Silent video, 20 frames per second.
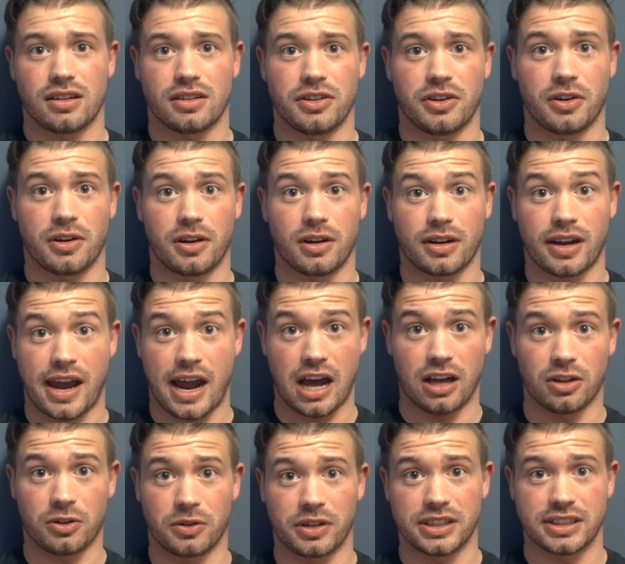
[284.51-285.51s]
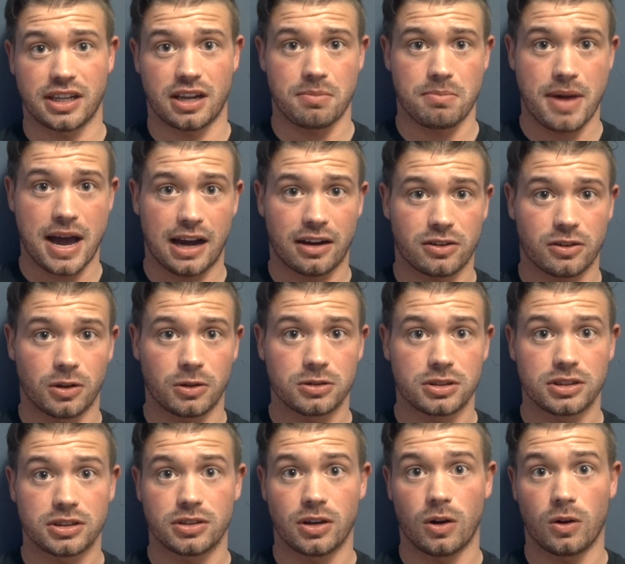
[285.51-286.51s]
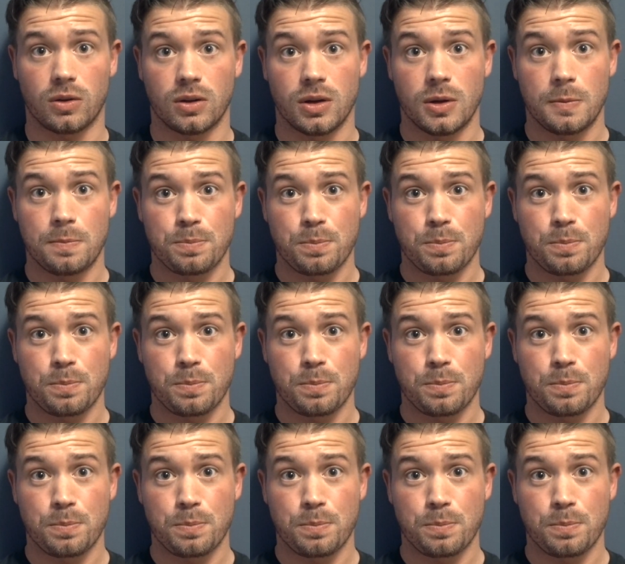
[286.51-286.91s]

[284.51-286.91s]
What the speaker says: your calories and macros. So